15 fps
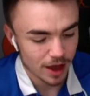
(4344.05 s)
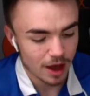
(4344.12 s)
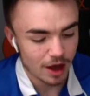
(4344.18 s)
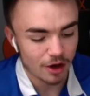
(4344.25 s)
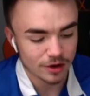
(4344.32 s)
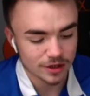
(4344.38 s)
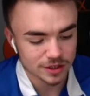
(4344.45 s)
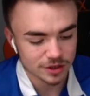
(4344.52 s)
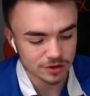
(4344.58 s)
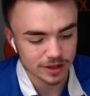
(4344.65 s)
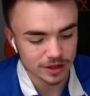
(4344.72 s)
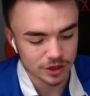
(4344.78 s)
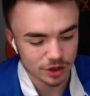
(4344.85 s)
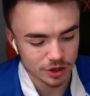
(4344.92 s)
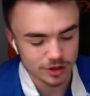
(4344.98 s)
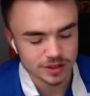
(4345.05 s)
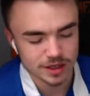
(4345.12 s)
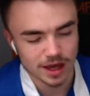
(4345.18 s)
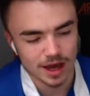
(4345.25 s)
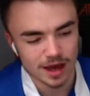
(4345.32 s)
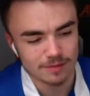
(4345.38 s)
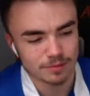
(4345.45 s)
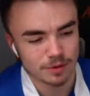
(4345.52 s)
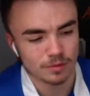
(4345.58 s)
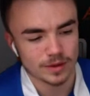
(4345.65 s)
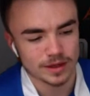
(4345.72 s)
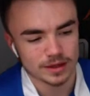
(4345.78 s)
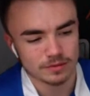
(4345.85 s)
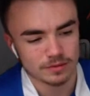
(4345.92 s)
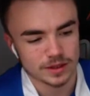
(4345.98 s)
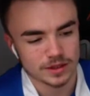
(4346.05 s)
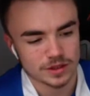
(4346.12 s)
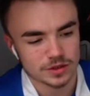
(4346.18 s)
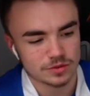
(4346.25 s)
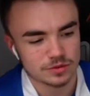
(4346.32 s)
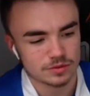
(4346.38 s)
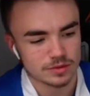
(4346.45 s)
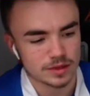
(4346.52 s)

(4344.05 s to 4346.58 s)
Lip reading: Harness looking good, but we do